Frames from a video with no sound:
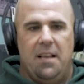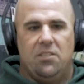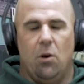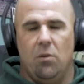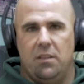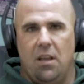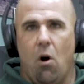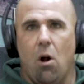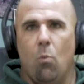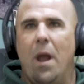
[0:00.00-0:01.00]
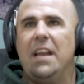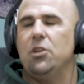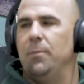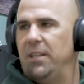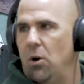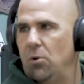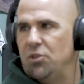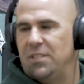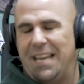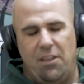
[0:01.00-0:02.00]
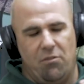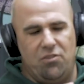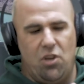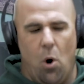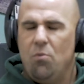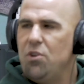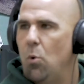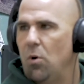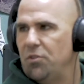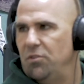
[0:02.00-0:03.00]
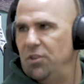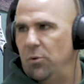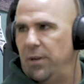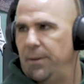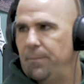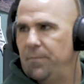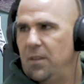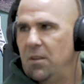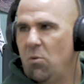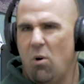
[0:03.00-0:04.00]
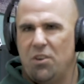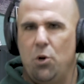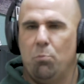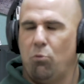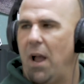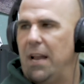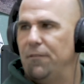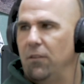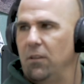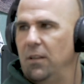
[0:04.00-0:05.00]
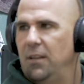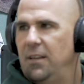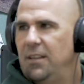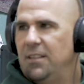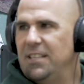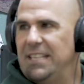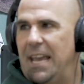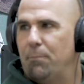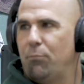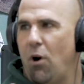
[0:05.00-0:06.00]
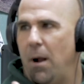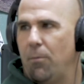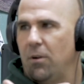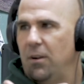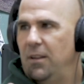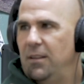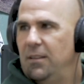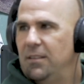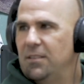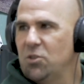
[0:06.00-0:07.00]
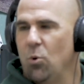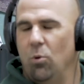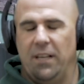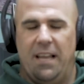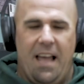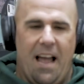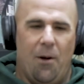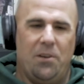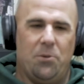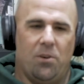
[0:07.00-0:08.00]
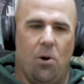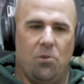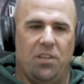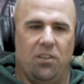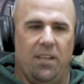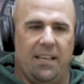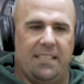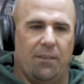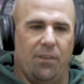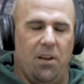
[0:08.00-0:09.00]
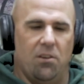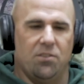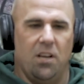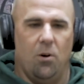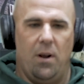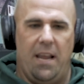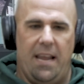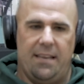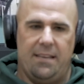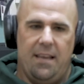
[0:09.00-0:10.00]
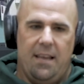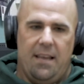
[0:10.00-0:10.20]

So there are way too many coaches that either don't know what they're doing or are too prideful to get proper schooling. I went to a coaching clinic several years ago and